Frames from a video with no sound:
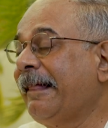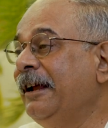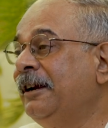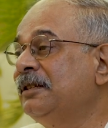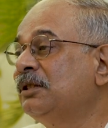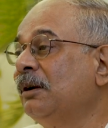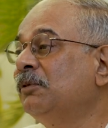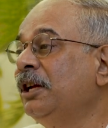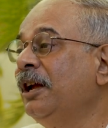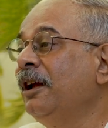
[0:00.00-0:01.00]
It is
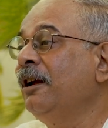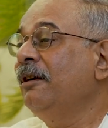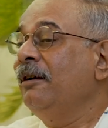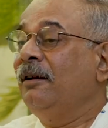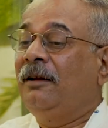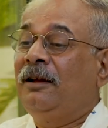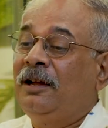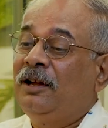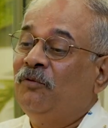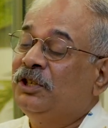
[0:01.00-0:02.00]
something
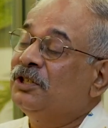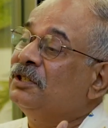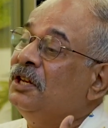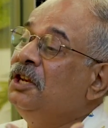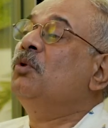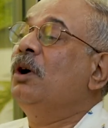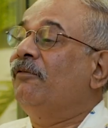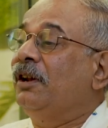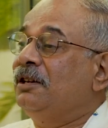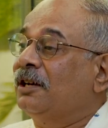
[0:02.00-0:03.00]
which is new
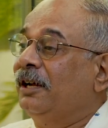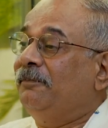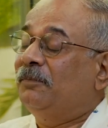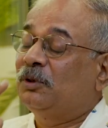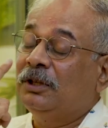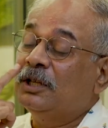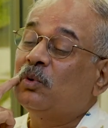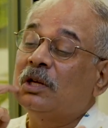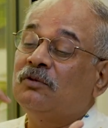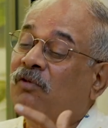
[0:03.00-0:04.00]
every time. So this
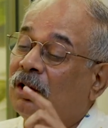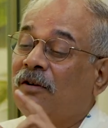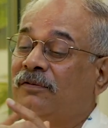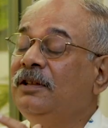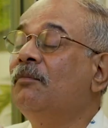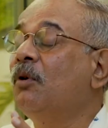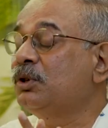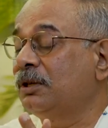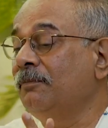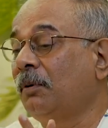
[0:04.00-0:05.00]
was one of the
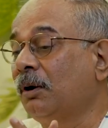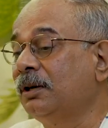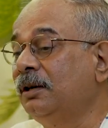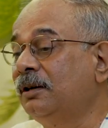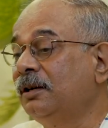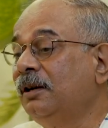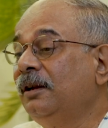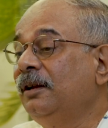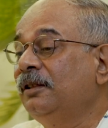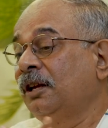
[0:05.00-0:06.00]
most important
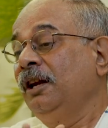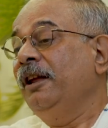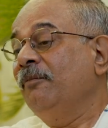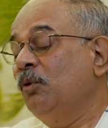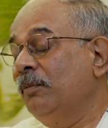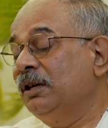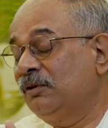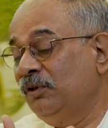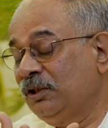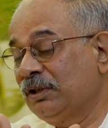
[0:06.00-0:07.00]
thrilling
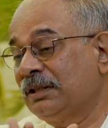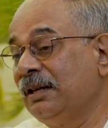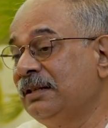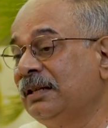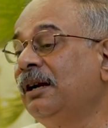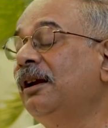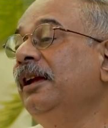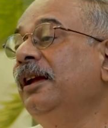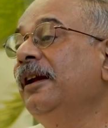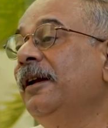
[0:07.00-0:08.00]
moments which was
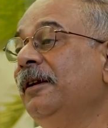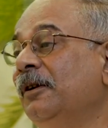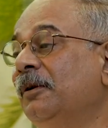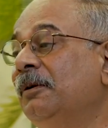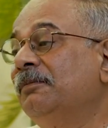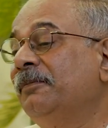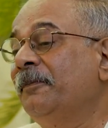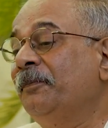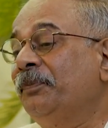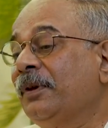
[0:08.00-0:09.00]
recently,
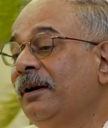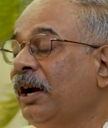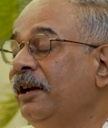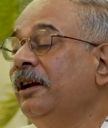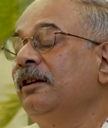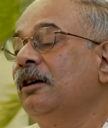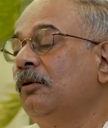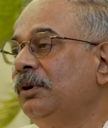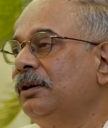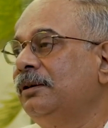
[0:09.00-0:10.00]
I
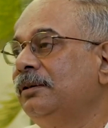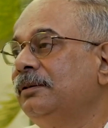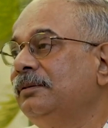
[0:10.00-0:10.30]
encountered.